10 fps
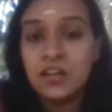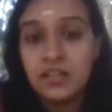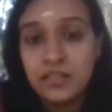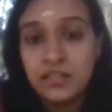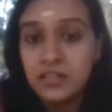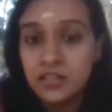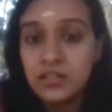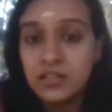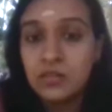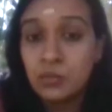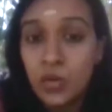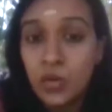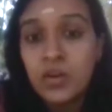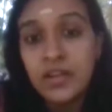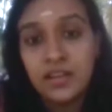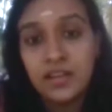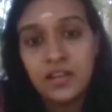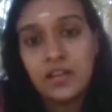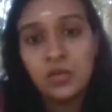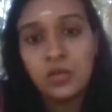more in load
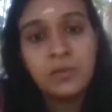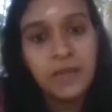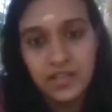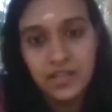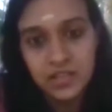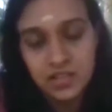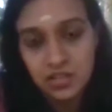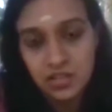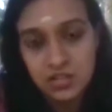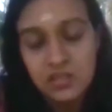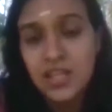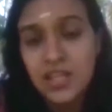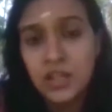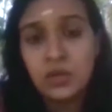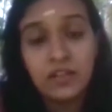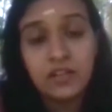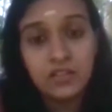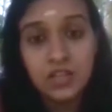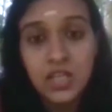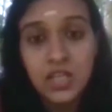bearing structures, and you have to keep
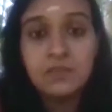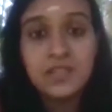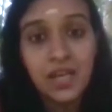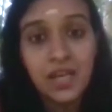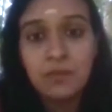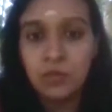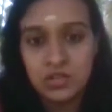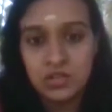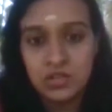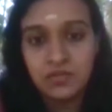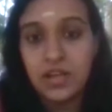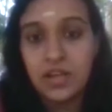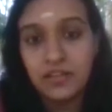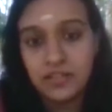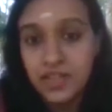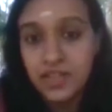same walls one after the other.